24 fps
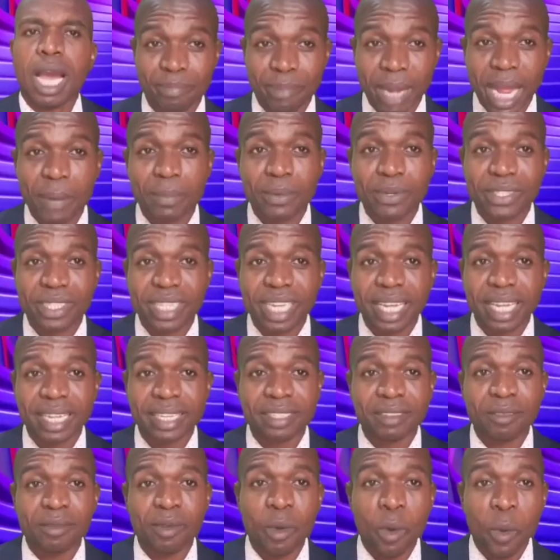Bible
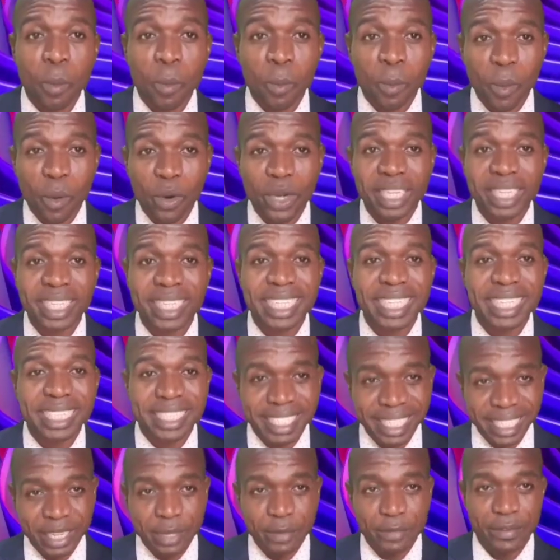said money
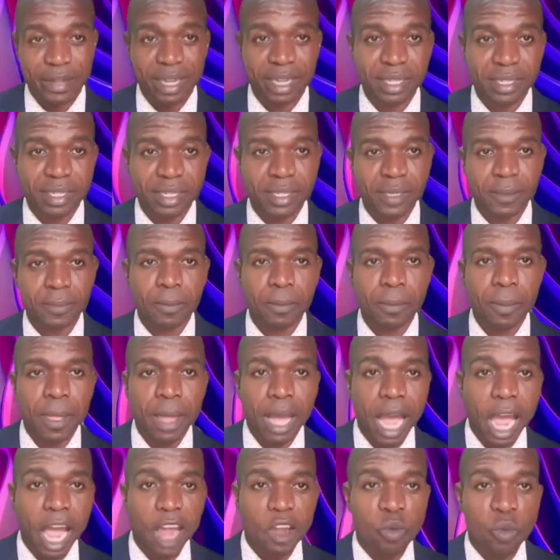is a defense
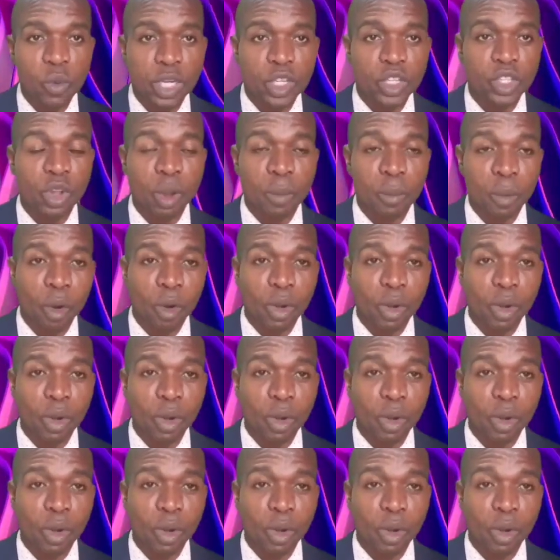and wisdom